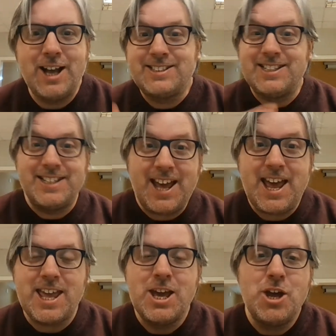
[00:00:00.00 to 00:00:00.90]

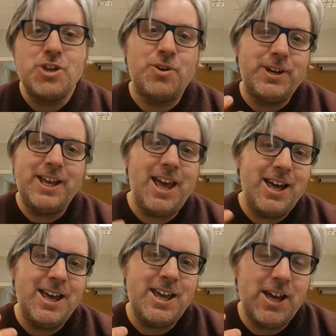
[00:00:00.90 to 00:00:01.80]
Today you're going to get
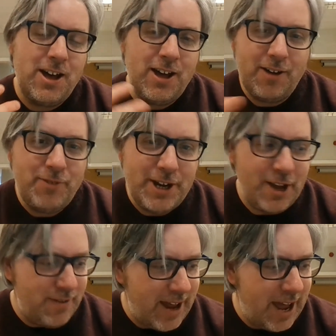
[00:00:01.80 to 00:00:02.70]
a
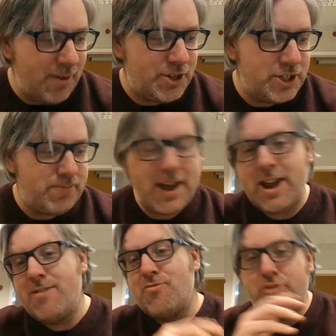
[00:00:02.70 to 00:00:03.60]
video now, which is
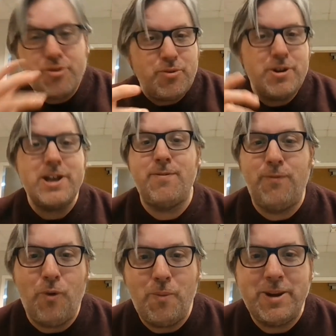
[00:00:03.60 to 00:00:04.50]
about 3
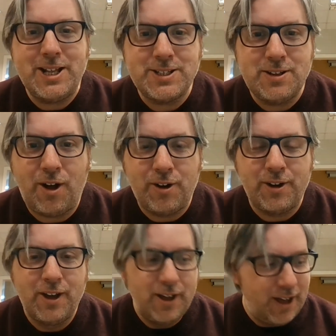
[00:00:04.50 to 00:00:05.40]
4 minutes long,
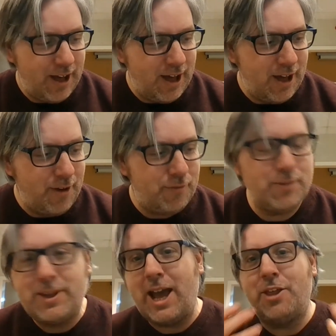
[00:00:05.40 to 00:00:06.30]

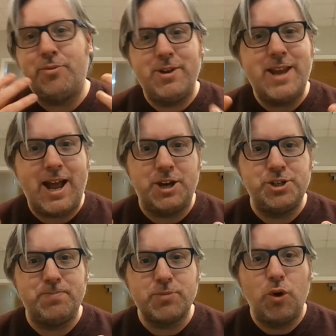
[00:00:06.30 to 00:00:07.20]
from Catherine
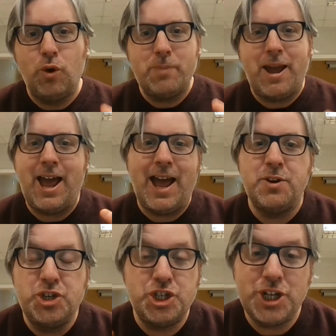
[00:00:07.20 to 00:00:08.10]
Nash, all about how
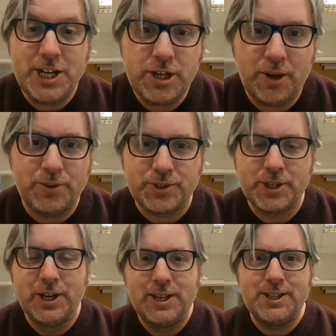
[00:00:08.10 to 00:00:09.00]
she knows
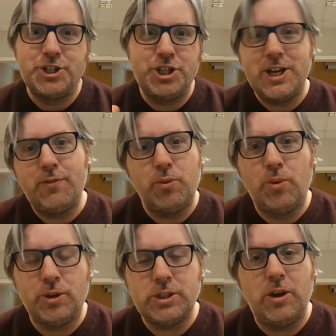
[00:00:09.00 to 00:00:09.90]
that she never
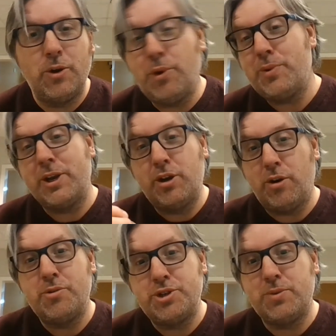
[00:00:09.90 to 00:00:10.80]
walks alone. I want to
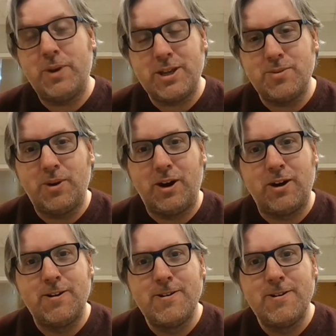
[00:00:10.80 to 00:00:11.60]
encourage you where you are.